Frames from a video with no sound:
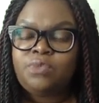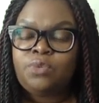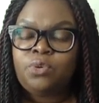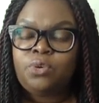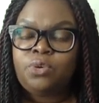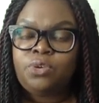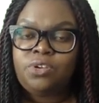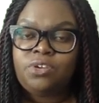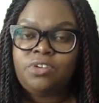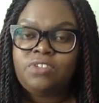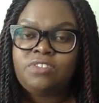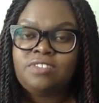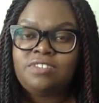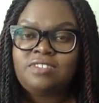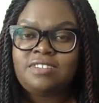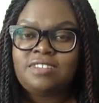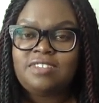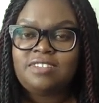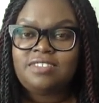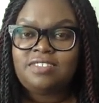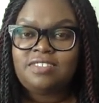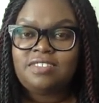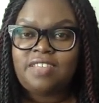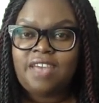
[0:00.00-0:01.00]
order since I
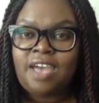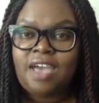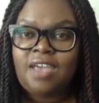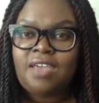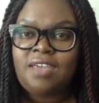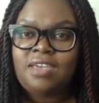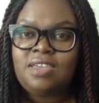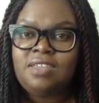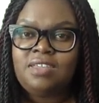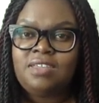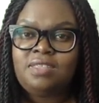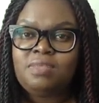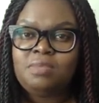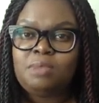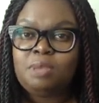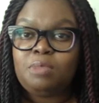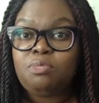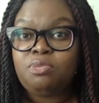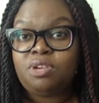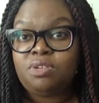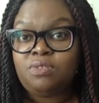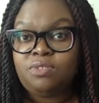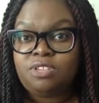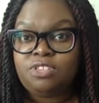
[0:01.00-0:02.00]
did that in my
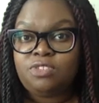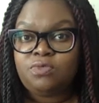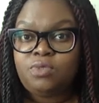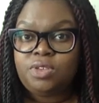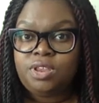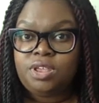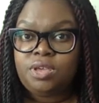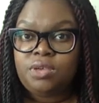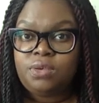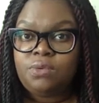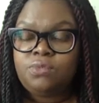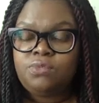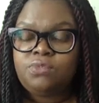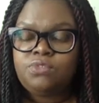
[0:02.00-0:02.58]
previous video.